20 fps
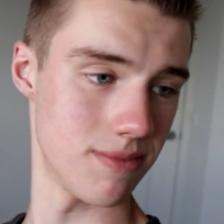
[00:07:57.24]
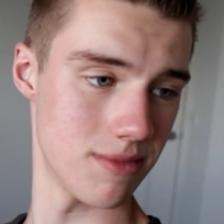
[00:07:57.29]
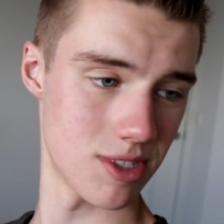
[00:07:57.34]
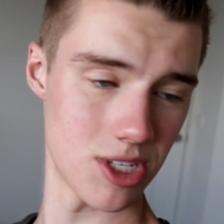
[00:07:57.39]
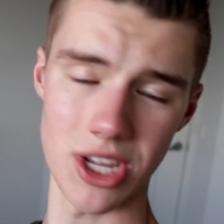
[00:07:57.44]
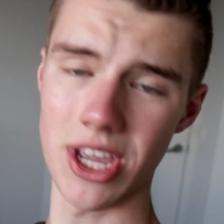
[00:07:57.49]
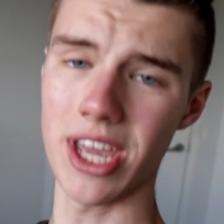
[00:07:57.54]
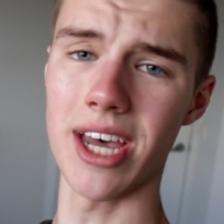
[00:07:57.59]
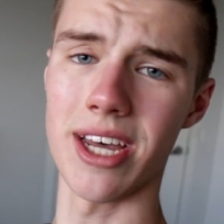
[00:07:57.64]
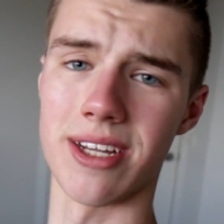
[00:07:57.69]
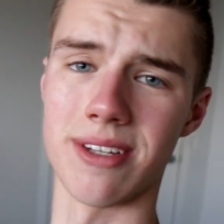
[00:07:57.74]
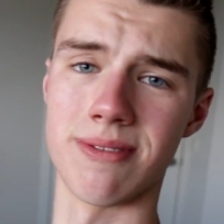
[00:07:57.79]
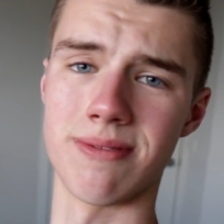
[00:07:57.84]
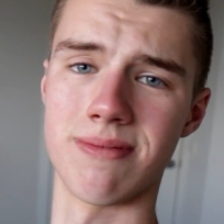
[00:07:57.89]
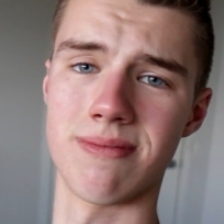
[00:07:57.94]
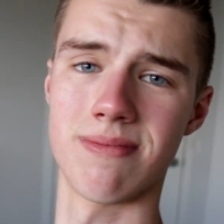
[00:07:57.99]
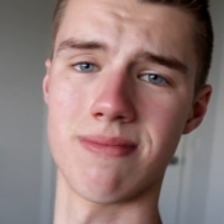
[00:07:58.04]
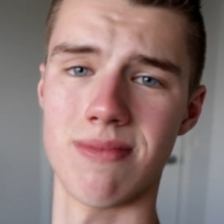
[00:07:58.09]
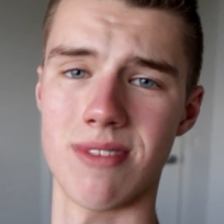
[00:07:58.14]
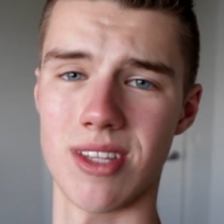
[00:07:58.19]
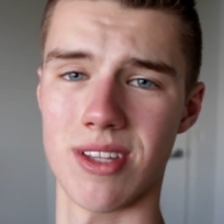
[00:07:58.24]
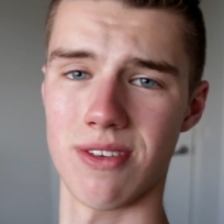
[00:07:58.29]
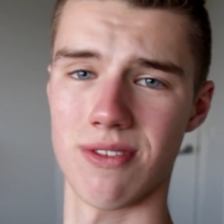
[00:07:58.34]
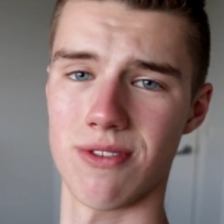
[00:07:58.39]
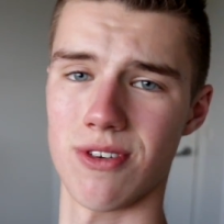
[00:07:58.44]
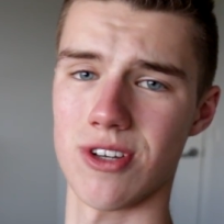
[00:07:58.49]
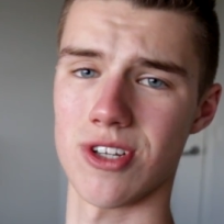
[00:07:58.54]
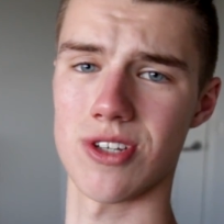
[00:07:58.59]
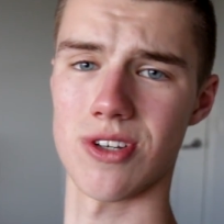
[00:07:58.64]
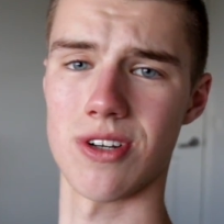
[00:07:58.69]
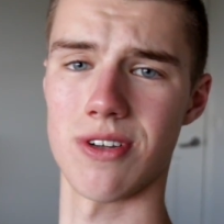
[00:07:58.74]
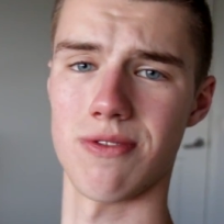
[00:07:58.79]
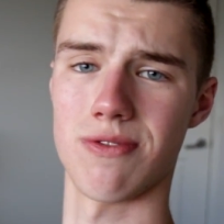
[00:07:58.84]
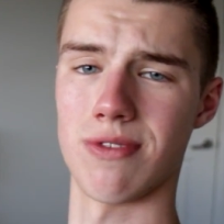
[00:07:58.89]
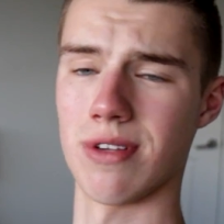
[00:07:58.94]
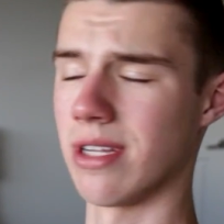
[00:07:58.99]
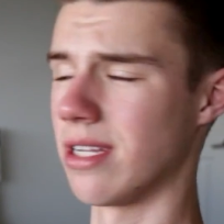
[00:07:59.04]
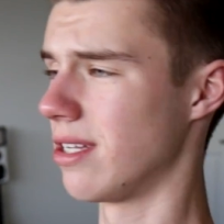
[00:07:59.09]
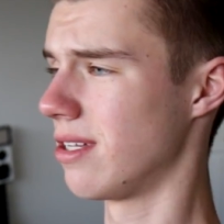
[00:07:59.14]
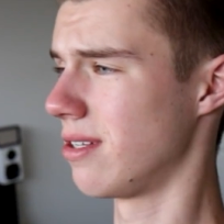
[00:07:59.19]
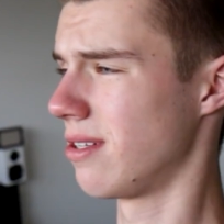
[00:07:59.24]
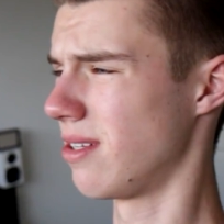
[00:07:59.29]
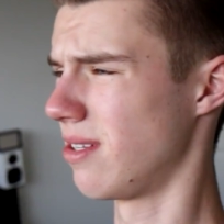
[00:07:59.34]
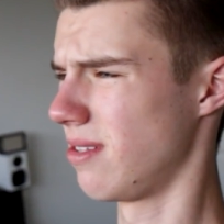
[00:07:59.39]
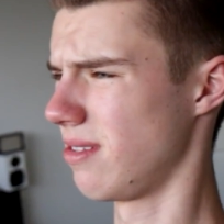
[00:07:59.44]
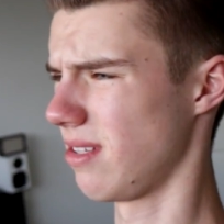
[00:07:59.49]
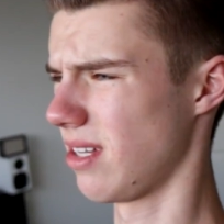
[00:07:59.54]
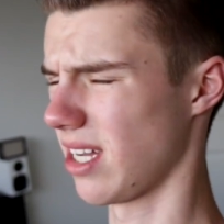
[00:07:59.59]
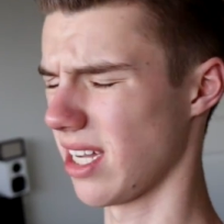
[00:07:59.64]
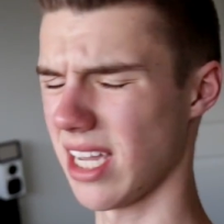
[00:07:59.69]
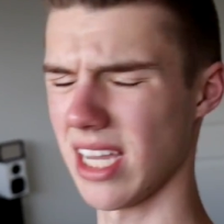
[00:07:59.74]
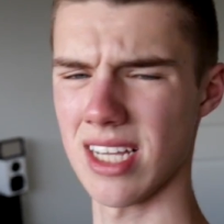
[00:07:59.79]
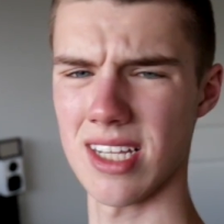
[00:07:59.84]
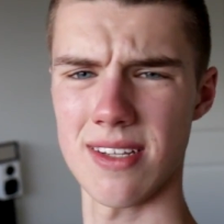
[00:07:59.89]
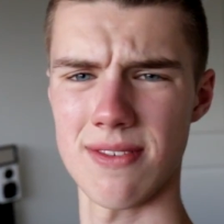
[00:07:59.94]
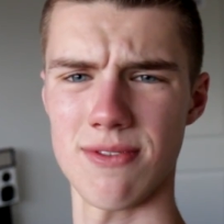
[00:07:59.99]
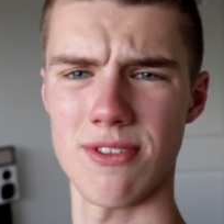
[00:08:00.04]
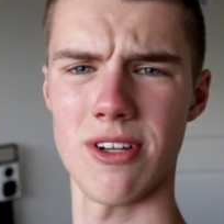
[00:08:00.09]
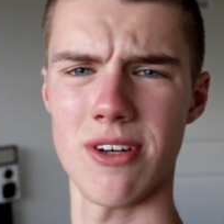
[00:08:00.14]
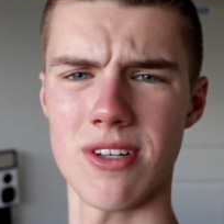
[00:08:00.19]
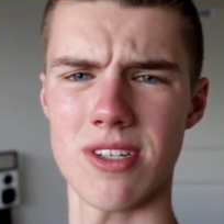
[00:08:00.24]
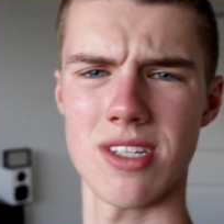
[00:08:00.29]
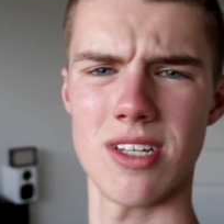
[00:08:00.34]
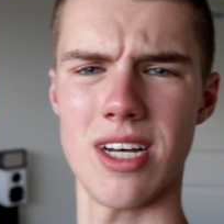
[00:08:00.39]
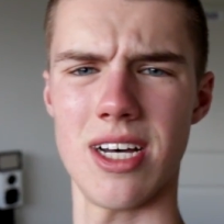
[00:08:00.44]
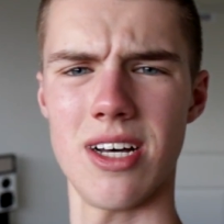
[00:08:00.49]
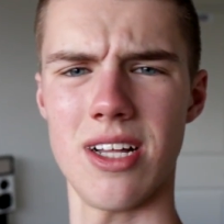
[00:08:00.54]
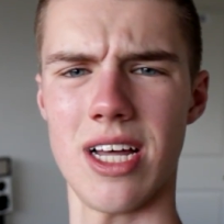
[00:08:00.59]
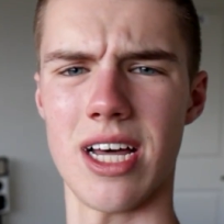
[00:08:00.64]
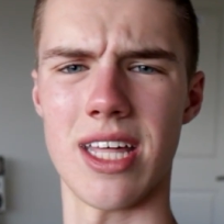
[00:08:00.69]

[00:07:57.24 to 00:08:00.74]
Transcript: So yeah, first sort of, I guess, vlog style.